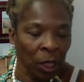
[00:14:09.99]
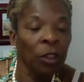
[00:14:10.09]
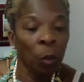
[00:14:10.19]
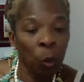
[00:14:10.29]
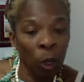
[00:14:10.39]

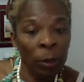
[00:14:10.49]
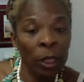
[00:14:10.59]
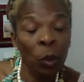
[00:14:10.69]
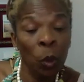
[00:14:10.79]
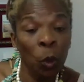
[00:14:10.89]
The woman
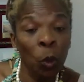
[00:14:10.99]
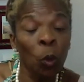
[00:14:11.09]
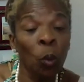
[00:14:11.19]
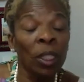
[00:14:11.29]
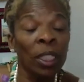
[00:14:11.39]

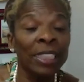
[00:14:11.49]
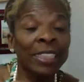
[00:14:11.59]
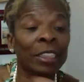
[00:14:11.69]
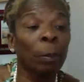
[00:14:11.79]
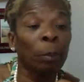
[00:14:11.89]
who is
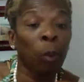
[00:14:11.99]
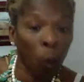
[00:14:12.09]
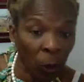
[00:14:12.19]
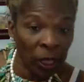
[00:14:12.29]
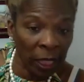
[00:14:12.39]

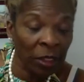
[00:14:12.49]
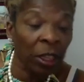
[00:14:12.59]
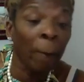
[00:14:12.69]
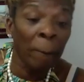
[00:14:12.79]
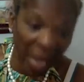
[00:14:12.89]
supporting
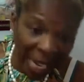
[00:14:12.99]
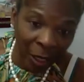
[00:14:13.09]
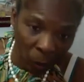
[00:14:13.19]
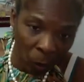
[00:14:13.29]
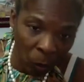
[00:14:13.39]
the
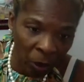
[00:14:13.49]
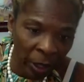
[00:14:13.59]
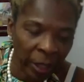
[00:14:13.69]
male